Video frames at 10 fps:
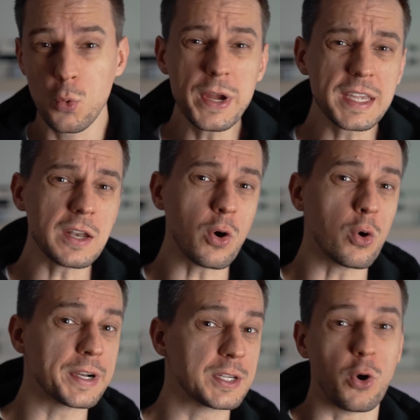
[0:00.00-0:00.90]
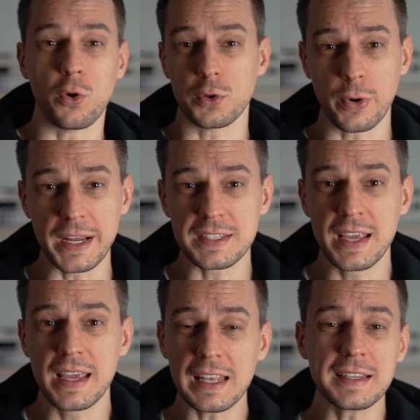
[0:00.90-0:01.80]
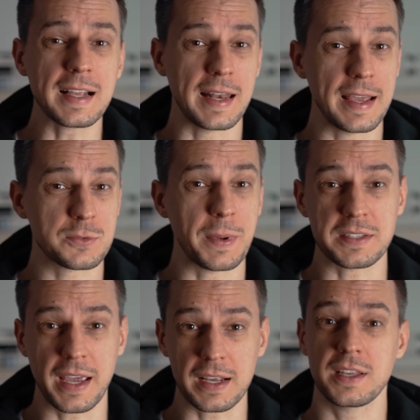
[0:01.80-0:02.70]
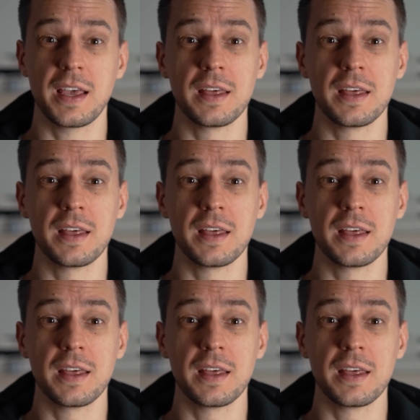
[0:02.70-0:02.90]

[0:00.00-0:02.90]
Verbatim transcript: we can already call the race and declare SpaceX